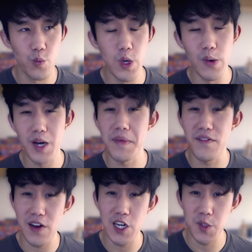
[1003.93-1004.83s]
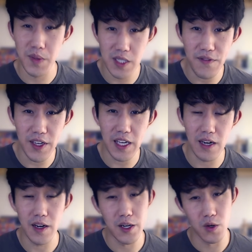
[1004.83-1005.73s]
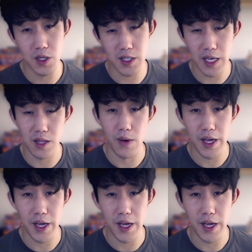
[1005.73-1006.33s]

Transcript: We want to be very specific here in order to get the right